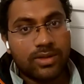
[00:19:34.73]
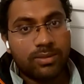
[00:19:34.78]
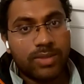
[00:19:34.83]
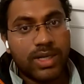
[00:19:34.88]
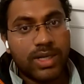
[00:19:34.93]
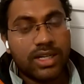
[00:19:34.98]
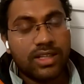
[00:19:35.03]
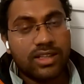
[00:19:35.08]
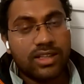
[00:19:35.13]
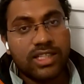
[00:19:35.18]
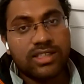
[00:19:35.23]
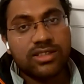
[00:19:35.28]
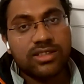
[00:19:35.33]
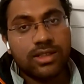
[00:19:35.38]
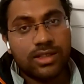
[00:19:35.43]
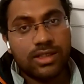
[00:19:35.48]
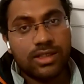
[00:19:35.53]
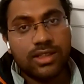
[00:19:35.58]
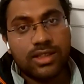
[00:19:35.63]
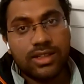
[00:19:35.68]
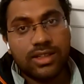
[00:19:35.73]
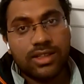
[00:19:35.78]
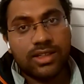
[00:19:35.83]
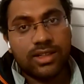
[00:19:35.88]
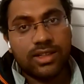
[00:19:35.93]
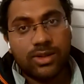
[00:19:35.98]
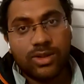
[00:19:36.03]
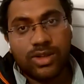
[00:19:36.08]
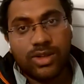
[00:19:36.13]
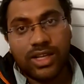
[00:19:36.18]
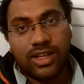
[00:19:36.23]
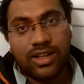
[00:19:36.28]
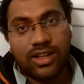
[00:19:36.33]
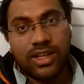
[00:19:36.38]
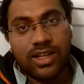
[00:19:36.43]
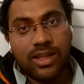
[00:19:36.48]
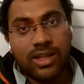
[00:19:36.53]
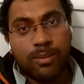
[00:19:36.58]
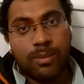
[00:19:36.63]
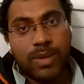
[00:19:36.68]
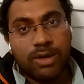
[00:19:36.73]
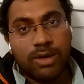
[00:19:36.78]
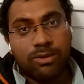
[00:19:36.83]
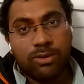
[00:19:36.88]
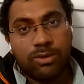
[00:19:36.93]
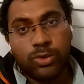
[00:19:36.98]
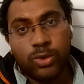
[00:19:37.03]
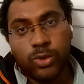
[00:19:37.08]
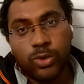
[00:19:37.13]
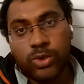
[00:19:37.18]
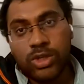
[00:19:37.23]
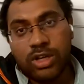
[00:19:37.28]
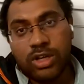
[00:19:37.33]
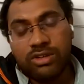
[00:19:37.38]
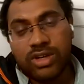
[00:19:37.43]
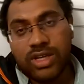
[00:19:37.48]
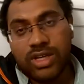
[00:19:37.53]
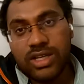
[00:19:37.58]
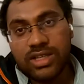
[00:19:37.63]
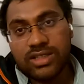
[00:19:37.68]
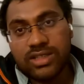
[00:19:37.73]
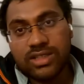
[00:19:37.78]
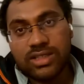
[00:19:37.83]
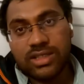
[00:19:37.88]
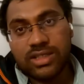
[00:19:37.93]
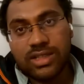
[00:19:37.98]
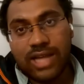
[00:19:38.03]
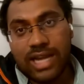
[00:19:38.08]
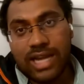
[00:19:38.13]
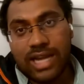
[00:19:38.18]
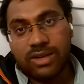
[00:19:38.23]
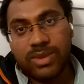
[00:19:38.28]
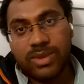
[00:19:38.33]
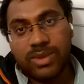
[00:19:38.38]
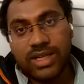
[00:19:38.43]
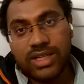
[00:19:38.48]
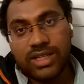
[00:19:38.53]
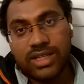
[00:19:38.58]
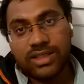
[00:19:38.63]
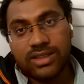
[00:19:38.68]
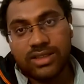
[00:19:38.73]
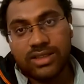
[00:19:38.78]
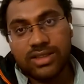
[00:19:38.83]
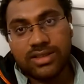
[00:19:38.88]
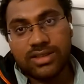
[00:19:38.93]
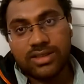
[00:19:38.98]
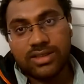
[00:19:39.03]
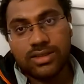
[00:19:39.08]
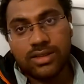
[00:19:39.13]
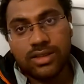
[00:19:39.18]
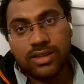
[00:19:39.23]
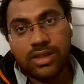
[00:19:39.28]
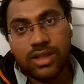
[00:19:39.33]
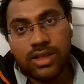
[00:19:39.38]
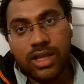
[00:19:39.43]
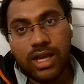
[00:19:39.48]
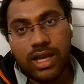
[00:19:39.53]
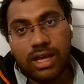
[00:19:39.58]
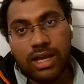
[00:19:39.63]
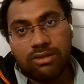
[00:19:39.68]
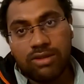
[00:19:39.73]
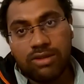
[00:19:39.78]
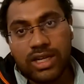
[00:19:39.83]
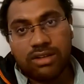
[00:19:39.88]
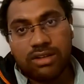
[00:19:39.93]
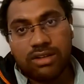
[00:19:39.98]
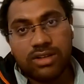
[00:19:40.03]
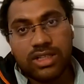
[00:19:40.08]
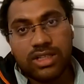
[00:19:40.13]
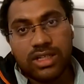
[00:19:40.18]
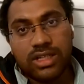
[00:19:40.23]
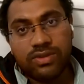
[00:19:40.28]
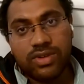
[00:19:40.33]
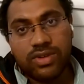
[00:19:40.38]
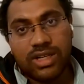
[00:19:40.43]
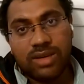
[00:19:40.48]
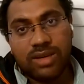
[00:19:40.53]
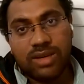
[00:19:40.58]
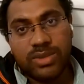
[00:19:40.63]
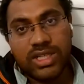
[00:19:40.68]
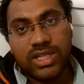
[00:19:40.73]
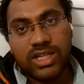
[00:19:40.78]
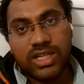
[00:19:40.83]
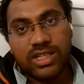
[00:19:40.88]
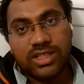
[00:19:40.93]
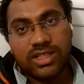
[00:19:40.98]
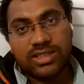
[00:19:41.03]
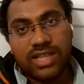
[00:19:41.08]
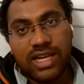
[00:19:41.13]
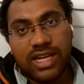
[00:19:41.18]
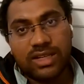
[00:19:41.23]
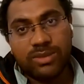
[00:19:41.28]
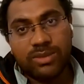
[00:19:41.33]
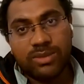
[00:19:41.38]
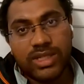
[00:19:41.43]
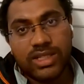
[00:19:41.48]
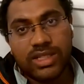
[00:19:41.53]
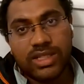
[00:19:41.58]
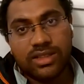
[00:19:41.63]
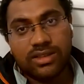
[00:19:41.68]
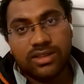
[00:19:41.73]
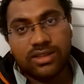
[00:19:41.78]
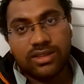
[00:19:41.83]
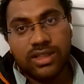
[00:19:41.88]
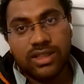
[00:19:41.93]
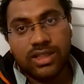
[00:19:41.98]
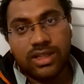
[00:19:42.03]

but this eh, eh, okay but whoever is uh, animating this or whatever that phenomenon is animating